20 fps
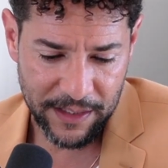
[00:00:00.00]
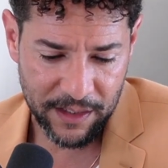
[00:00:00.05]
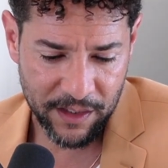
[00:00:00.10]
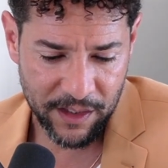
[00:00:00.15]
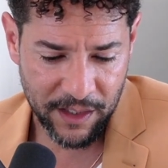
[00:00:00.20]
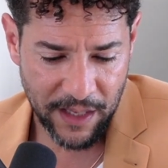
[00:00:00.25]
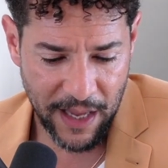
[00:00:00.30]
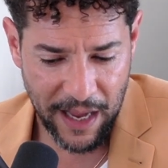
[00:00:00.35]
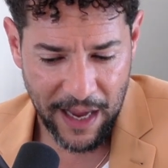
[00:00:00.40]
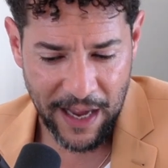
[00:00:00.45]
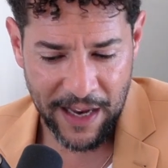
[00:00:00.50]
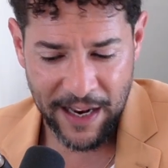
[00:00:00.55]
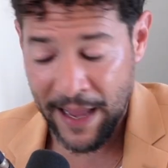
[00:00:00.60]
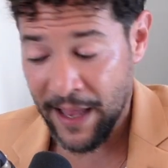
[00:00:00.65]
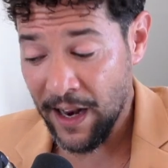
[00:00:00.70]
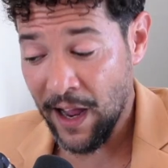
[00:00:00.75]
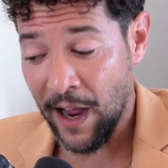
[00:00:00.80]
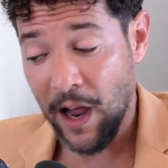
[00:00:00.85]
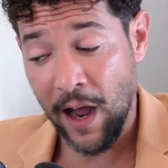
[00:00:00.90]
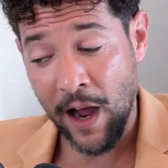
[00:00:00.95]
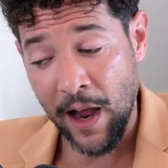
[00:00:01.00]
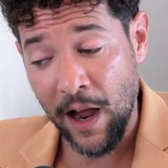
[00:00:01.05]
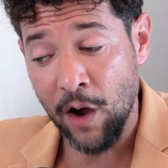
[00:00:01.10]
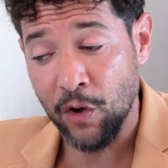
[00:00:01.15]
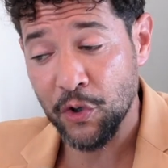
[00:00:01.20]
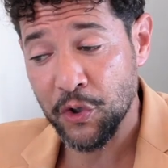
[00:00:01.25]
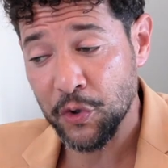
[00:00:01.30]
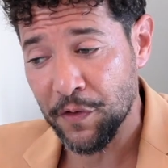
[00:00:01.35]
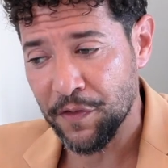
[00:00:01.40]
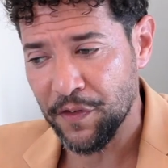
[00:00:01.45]
Yeah, and I
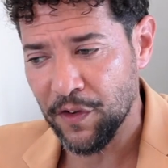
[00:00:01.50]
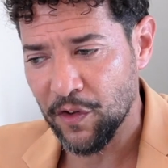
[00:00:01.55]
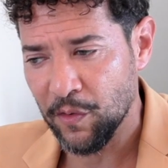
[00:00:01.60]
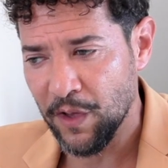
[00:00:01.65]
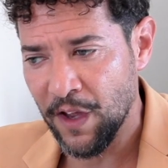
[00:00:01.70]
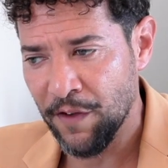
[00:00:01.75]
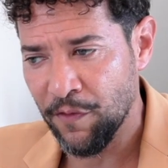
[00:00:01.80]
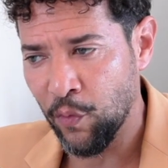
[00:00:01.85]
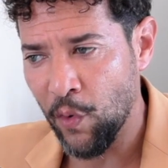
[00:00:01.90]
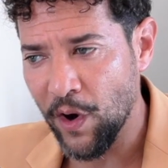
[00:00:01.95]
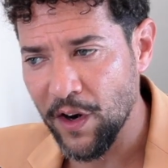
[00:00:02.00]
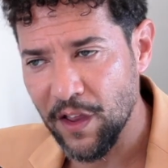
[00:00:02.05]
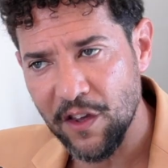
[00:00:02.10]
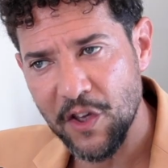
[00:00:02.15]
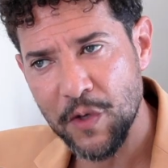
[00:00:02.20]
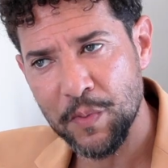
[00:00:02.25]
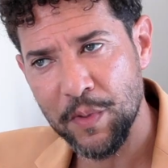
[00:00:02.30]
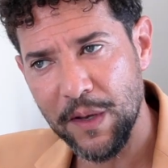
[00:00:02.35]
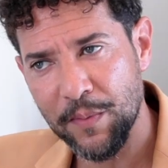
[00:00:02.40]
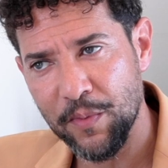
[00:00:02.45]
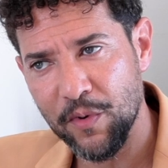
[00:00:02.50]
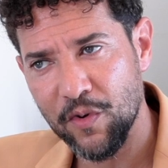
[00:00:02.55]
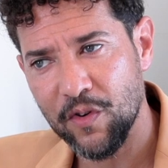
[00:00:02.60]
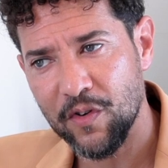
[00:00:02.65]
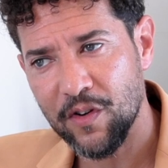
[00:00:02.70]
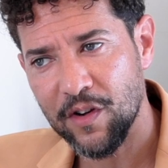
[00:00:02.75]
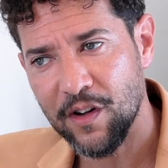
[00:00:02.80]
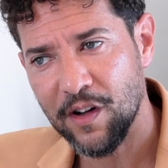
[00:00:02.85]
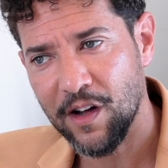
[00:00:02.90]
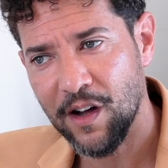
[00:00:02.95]
also feel if one of these
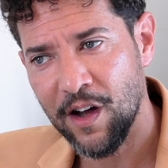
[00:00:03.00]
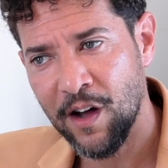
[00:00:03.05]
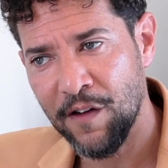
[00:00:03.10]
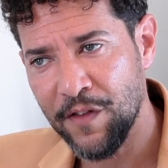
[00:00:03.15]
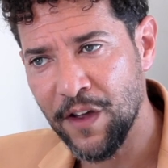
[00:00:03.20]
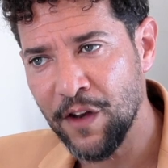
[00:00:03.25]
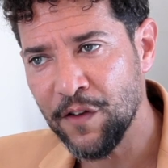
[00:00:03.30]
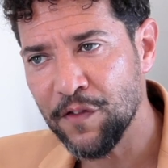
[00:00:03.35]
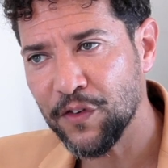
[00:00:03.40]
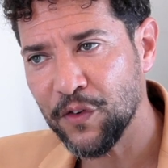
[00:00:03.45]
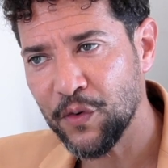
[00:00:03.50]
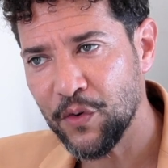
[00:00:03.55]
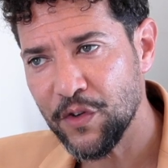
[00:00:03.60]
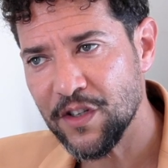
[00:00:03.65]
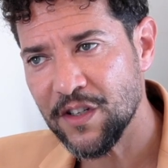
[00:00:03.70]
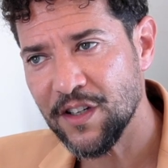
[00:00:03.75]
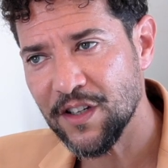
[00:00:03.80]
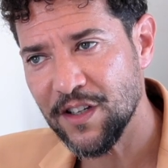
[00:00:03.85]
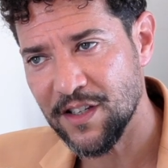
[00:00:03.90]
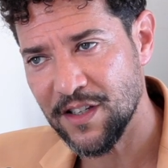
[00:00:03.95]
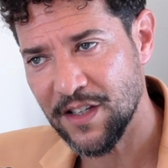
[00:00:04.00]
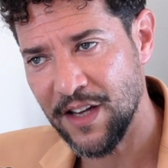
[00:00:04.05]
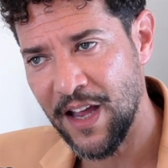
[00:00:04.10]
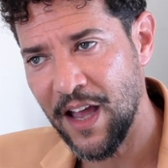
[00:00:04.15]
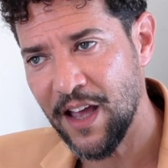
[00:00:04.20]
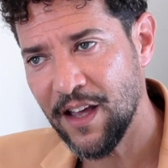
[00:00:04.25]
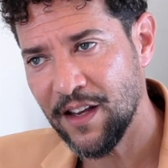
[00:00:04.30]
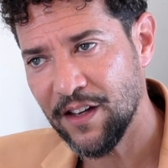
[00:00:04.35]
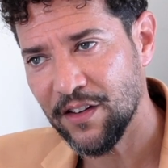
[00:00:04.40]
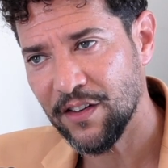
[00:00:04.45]
people of influence took a
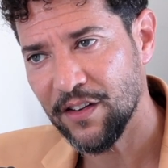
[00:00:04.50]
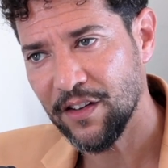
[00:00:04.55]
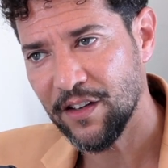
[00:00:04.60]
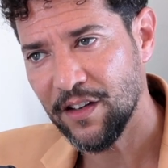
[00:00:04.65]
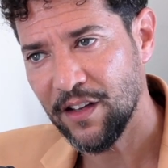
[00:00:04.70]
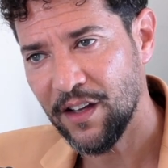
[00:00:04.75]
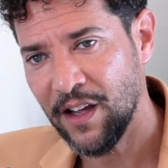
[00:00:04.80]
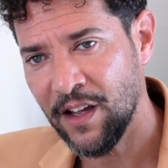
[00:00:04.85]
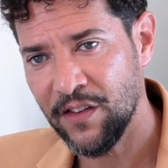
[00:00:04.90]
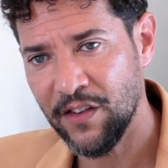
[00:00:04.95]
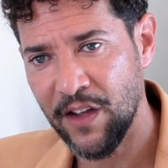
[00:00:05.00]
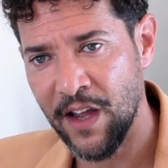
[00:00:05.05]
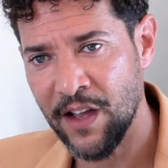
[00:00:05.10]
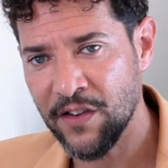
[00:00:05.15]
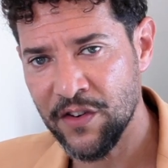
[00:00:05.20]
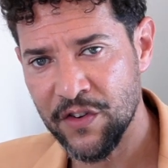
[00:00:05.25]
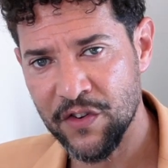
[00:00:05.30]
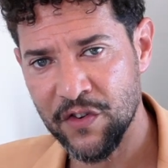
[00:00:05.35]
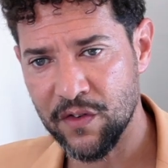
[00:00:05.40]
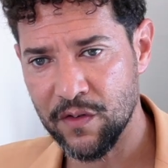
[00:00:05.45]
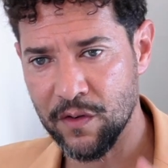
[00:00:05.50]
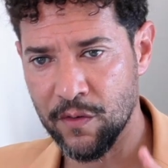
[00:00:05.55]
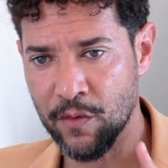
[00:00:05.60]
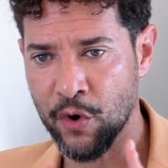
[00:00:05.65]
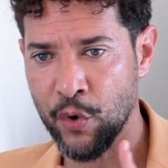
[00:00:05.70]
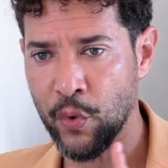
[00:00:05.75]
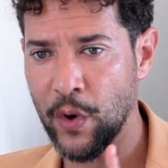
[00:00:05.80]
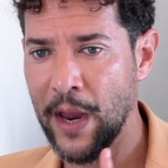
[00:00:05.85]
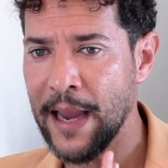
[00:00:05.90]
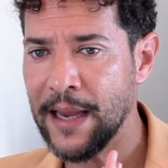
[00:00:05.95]
stand and, and just
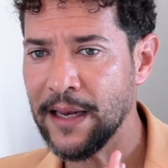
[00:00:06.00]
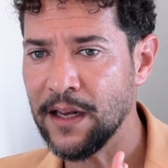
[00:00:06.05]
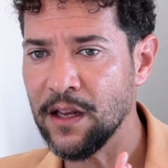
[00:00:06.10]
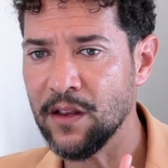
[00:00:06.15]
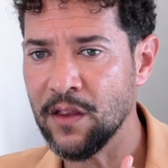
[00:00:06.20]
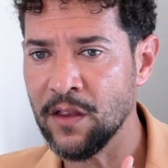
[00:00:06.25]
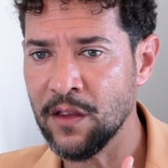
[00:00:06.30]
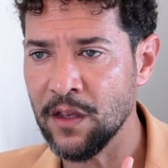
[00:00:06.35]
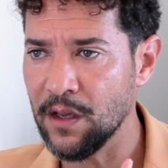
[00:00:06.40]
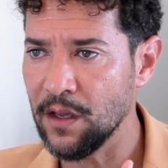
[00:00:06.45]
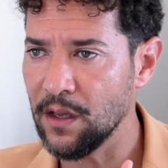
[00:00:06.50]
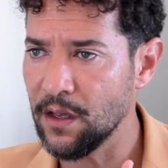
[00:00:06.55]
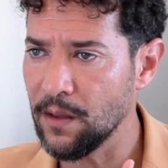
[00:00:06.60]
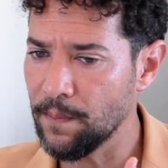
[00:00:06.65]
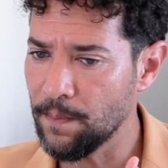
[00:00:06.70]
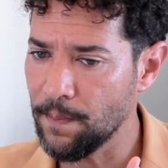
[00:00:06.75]
created the